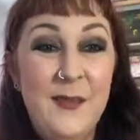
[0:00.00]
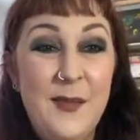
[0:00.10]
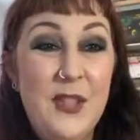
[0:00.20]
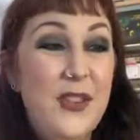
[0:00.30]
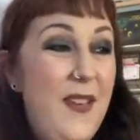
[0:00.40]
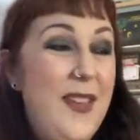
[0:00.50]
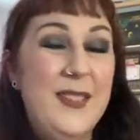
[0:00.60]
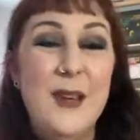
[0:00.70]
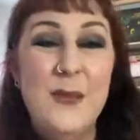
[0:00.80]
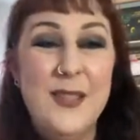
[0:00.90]

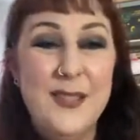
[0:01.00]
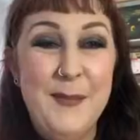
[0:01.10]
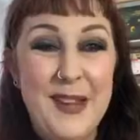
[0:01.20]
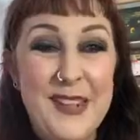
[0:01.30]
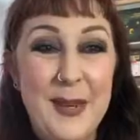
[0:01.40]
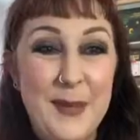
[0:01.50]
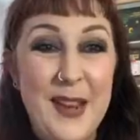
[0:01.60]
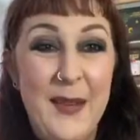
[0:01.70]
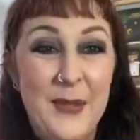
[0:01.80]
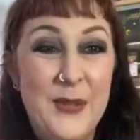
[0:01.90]
Shavasana was my time to
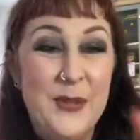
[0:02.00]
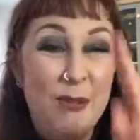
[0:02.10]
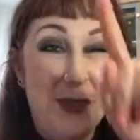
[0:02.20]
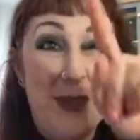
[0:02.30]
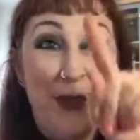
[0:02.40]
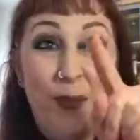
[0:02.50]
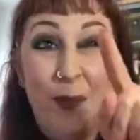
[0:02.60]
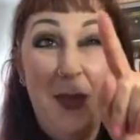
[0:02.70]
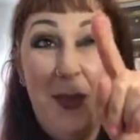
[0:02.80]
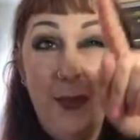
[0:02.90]
count the students too. So
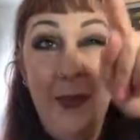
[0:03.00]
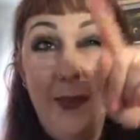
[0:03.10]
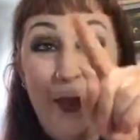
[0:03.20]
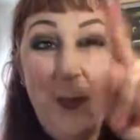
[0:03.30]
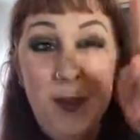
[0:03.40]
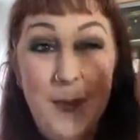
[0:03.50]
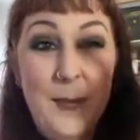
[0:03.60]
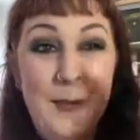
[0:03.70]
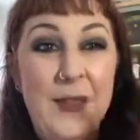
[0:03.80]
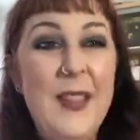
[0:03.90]
we're like, well, how many
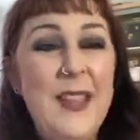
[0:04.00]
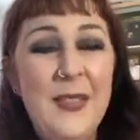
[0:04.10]
people?